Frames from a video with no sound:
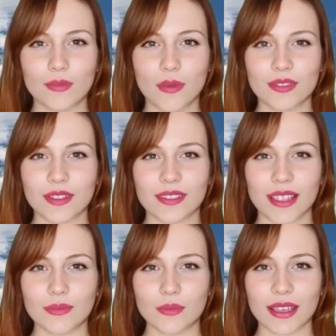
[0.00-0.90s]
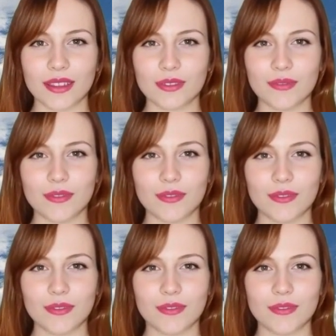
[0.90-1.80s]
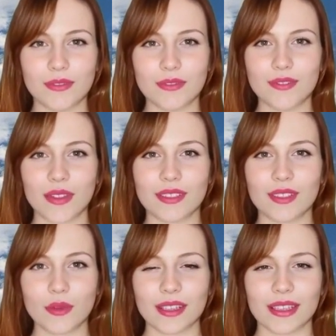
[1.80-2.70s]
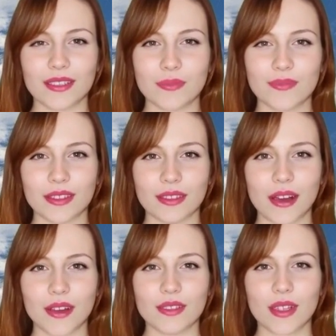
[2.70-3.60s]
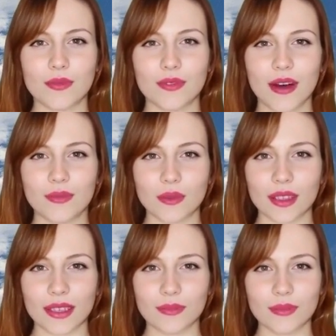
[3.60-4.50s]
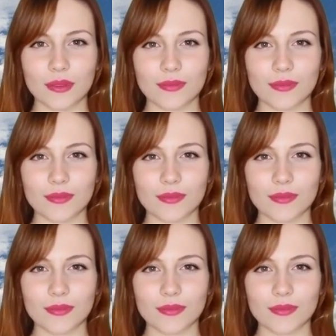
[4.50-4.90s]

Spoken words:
What does that mean? First, we need to think about overlap relief.